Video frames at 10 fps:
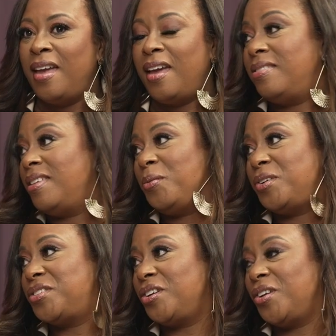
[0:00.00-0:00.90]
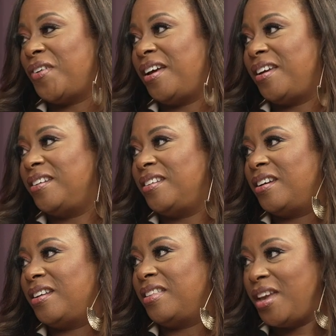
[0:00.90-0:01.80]
And then we're certified
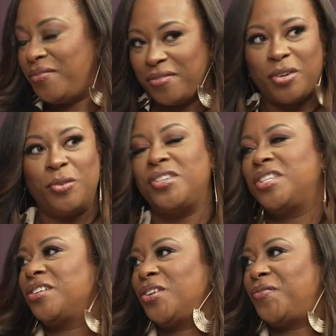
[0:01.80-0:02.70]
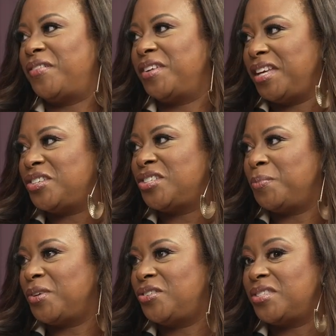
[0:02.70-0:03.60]
life coaches, certified
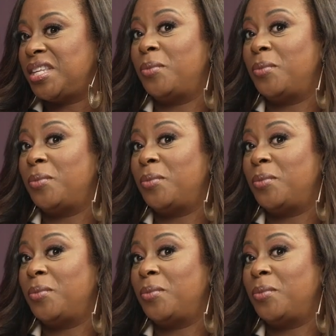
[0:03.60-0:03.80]
relationship coaches.